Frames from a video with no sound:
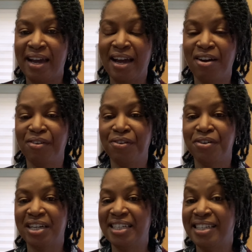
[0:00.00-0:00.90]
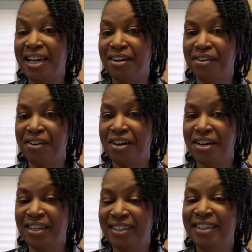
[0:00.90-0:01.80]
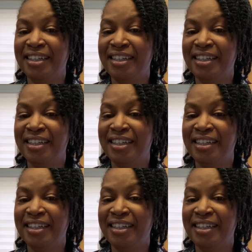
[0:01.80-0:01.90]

outdoor container garden.